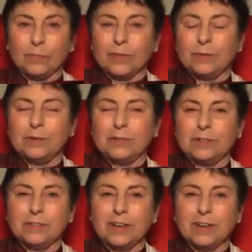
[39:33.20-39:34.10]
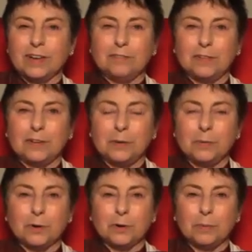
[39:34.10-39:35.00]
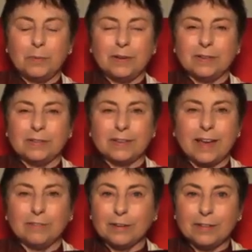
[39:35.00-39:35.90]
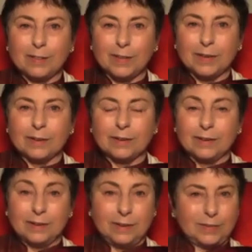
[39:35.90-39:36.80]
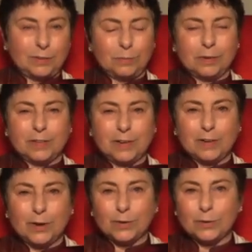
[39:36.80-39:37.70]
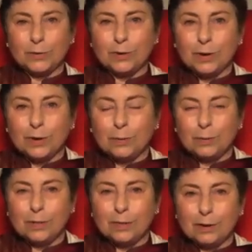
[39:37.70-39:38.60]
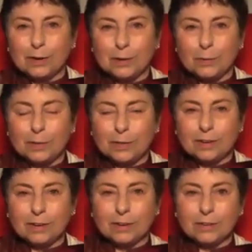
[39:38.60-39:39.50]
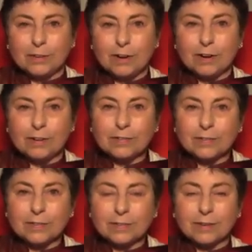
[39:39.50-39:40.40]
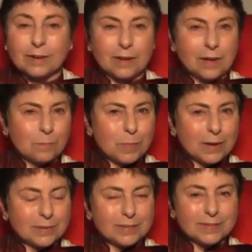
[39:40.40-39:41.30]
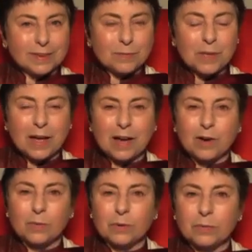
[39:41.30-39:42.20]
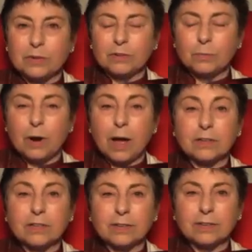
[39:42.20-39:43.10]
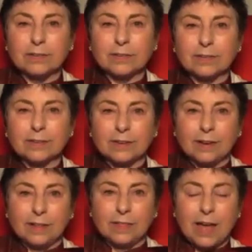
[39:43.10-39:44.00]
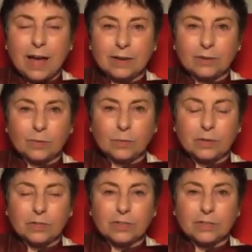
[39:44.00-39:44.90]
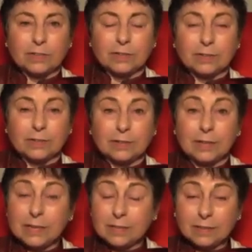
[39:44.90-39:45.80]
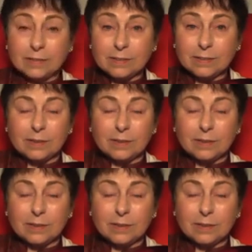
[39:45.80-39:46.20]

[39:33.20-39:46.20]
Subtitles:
which is a kind of funny word because everything is really known within our own hearts. But somehow when we do practice, that which is latent